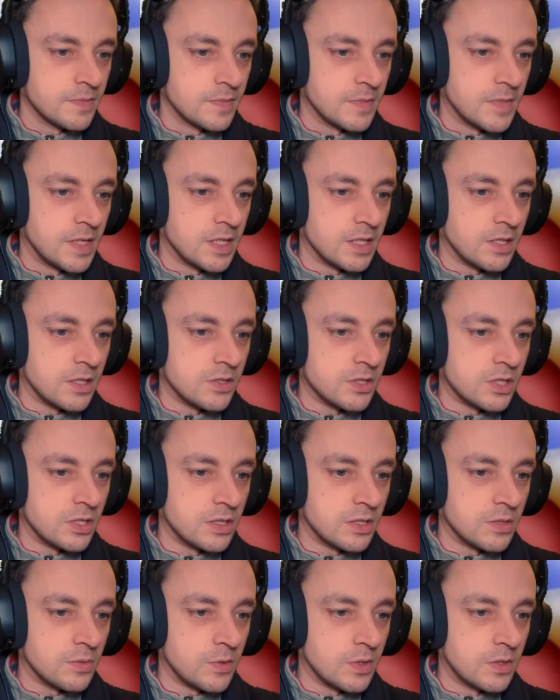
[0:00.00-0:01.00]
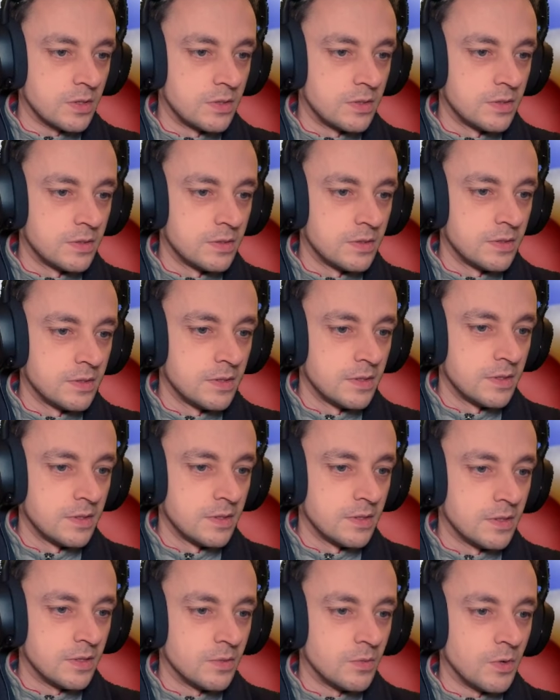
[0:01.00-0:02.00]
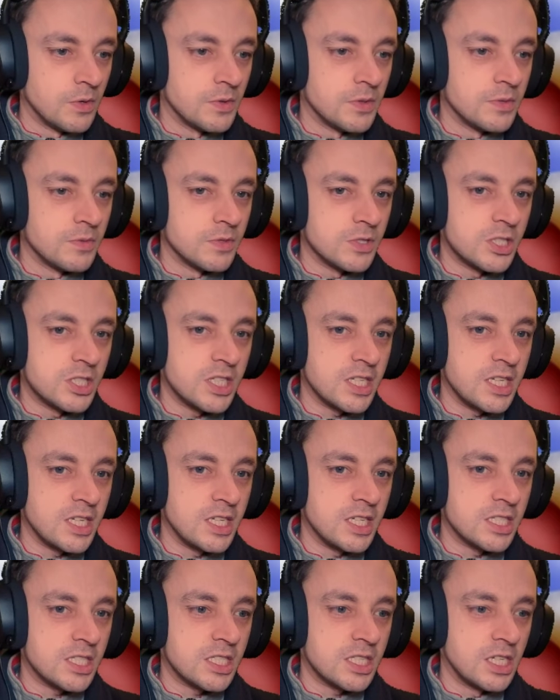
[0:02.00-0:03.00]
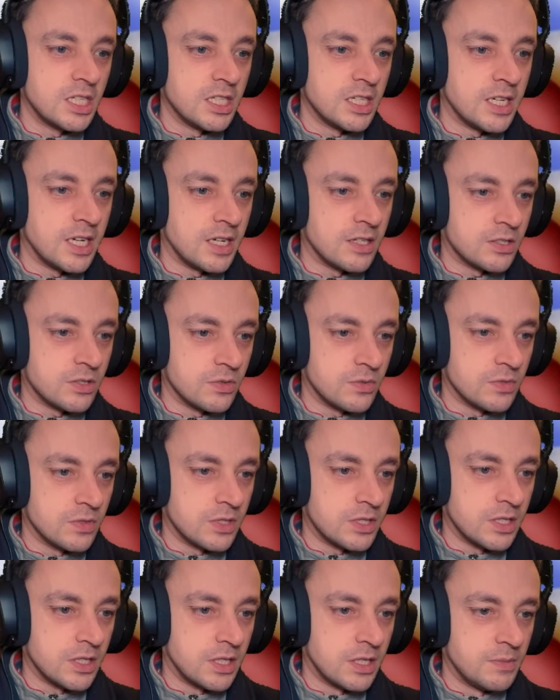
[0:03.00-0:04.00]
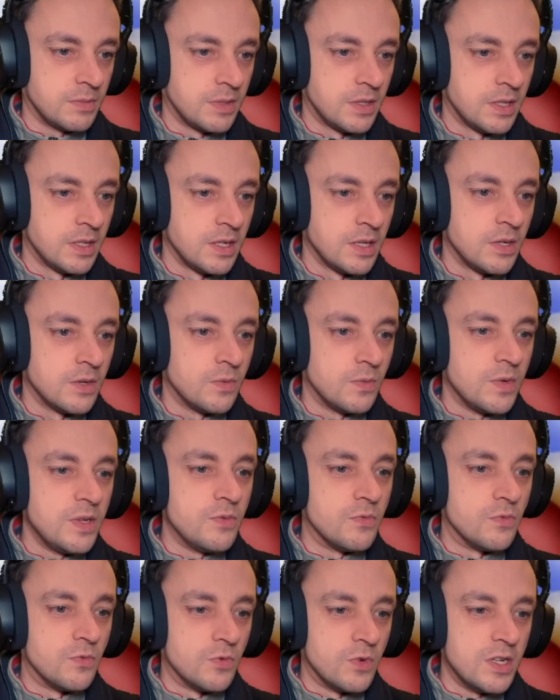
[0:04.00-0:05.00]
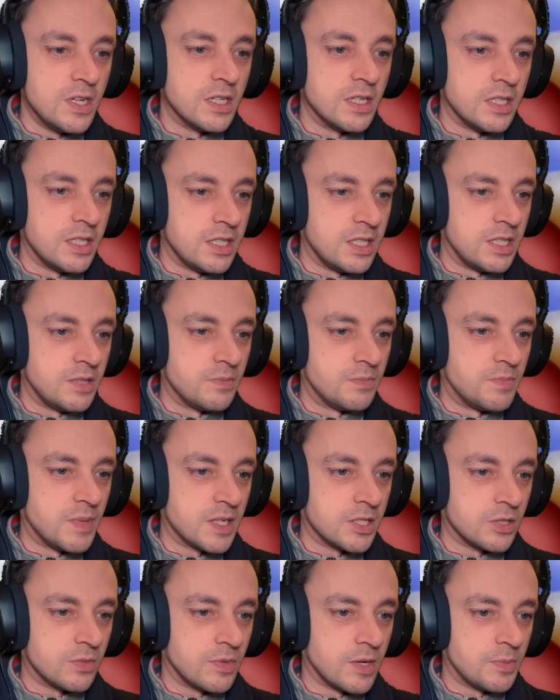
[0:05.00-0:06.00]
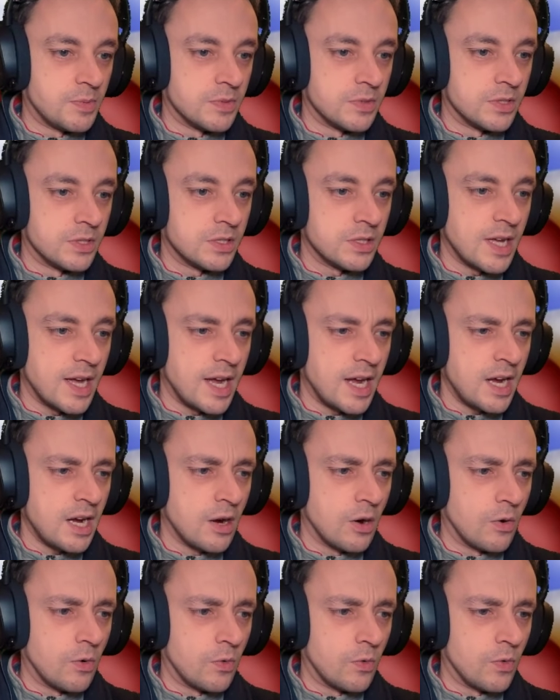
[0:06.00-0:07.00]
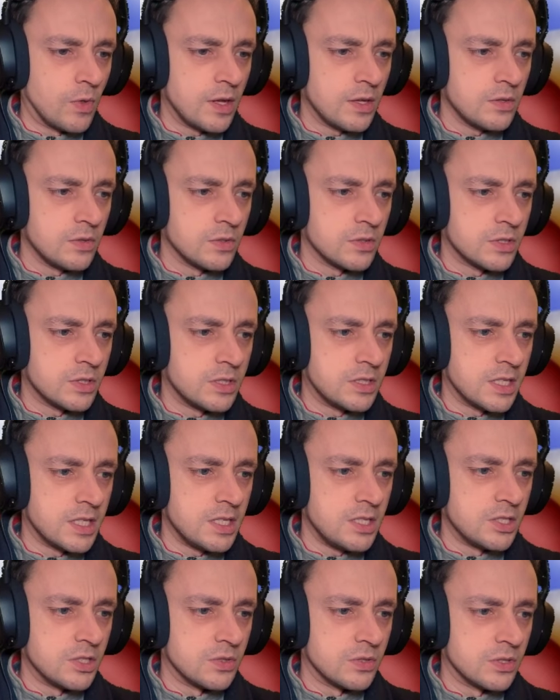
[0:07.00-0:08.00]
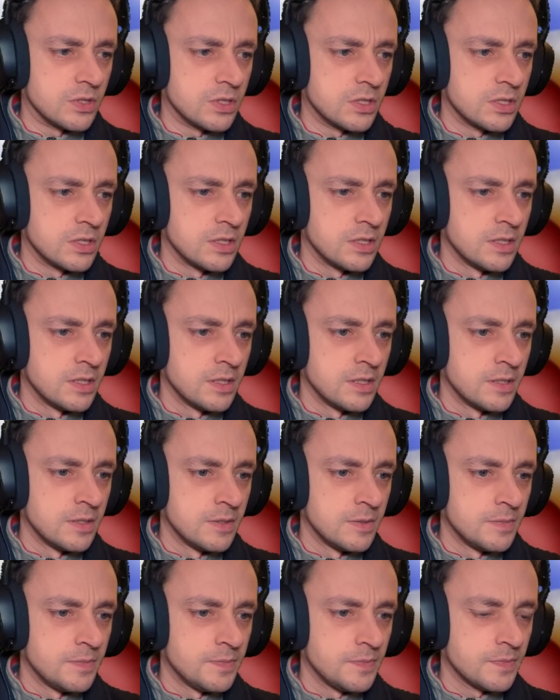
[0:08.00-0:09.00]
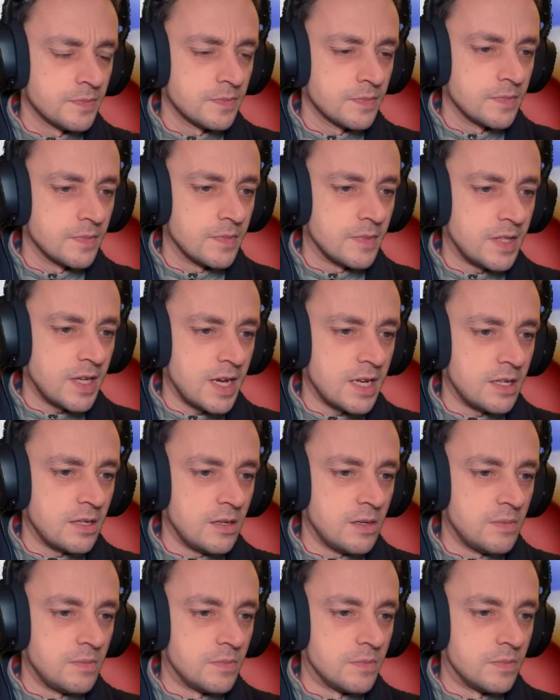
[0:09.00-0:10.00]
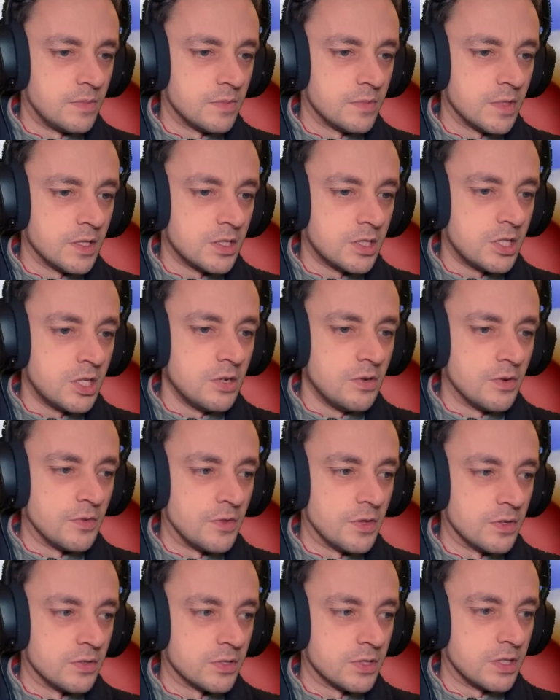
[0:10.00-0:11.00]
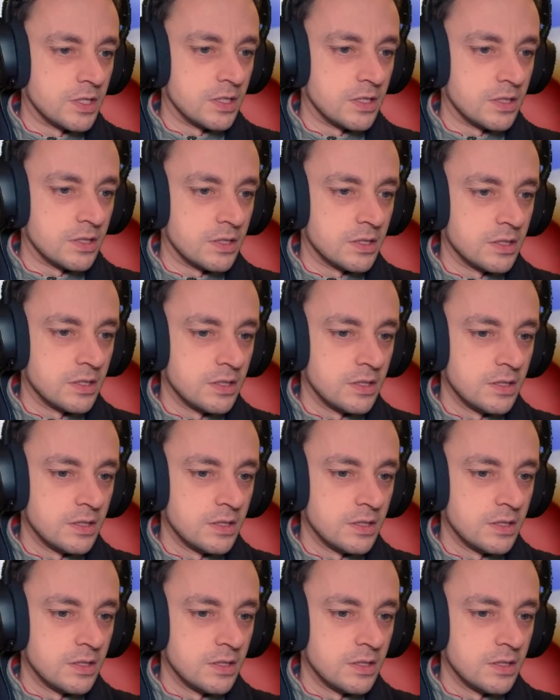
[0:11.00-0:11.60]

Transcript: There goes another one. The one that was sticking its tongue out all the time. We really need better weapons. Ow, that looked dangerous. Get him! There's two of those things.